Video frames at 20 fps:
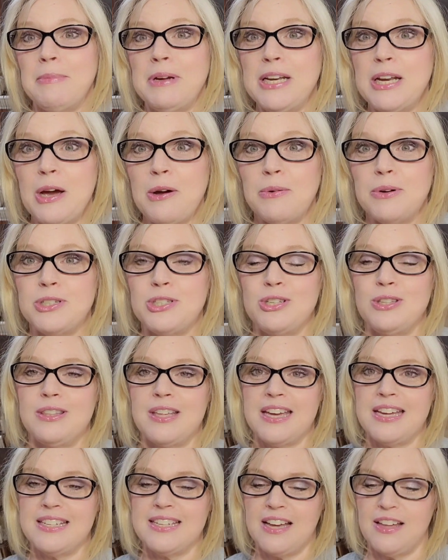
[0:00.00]
let me know what you
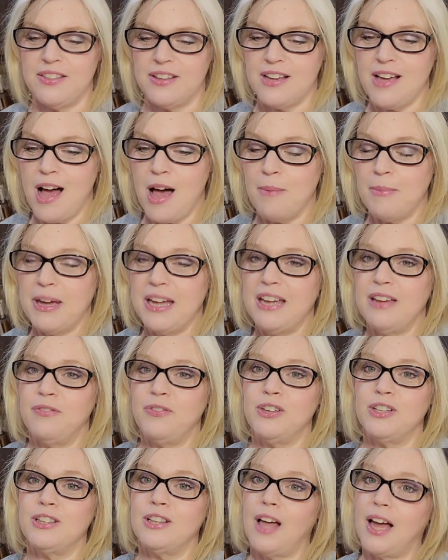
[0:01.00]
think down the comment.
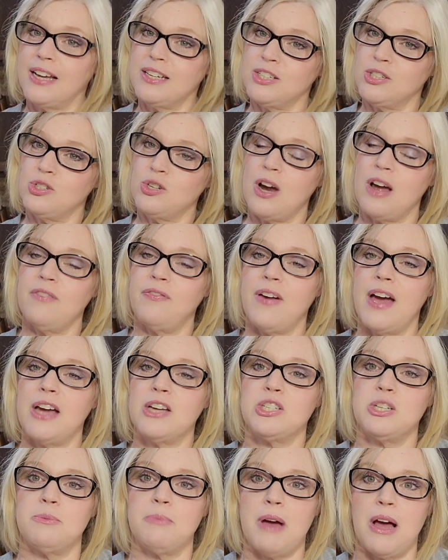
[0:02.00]
If you'd like to try
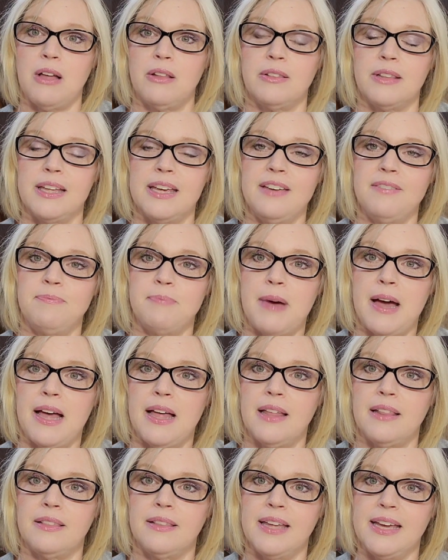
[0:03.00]
Fashom, I'll leave
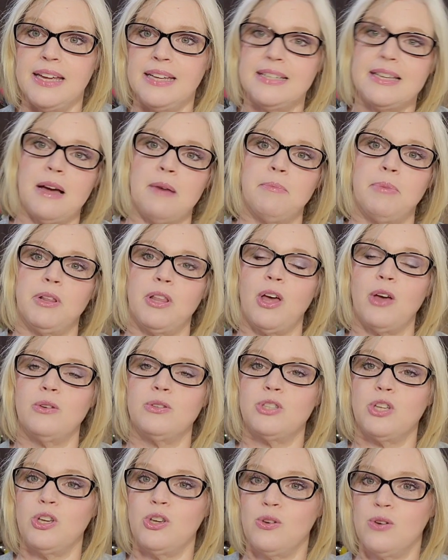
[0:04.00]
my link down
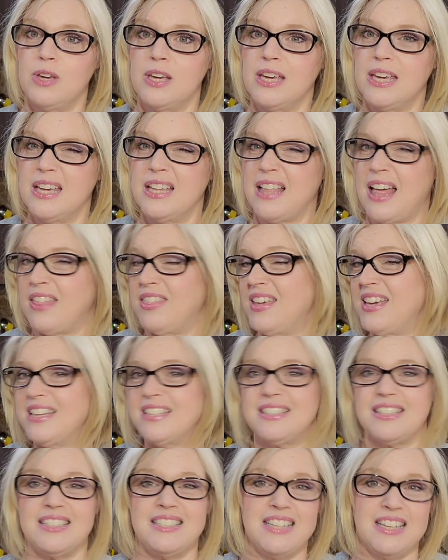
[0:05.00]
below so you can get, I think
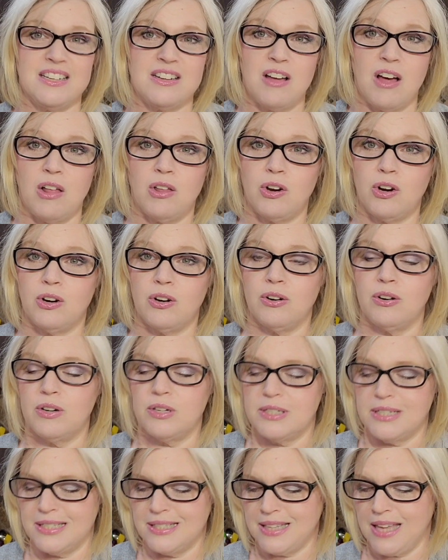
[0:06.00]
it's a $10
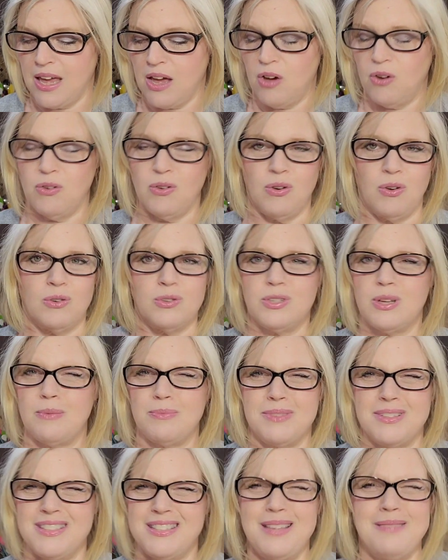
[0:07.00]
discount or
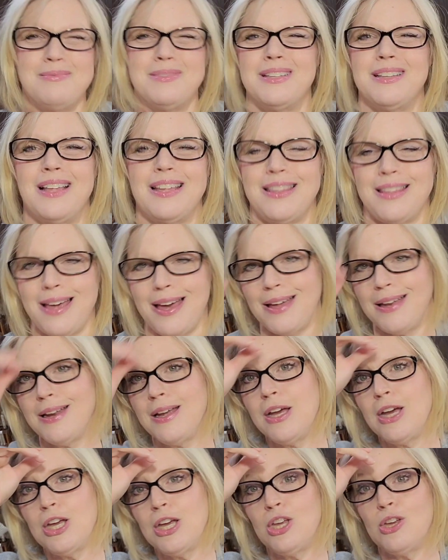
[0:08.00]
something, something like that.
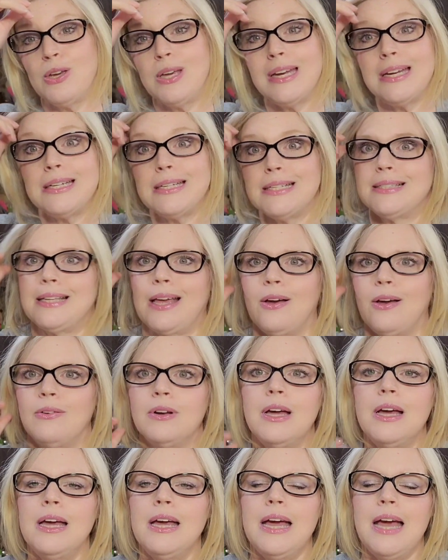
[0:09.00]
You get a discount.
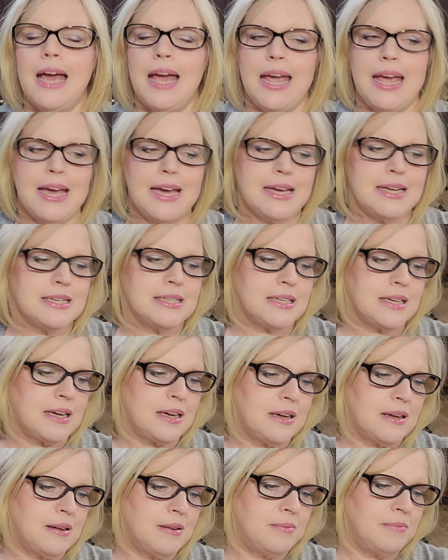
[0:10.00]
And
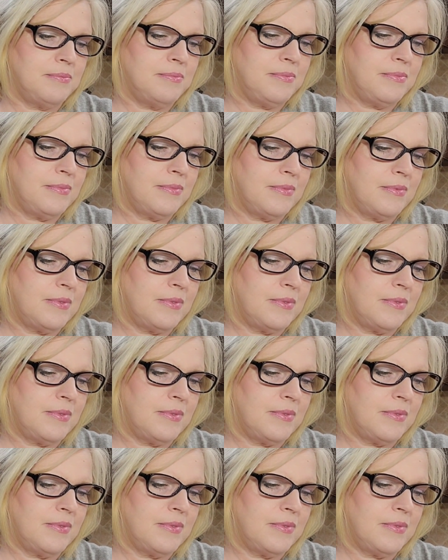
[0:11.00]
um,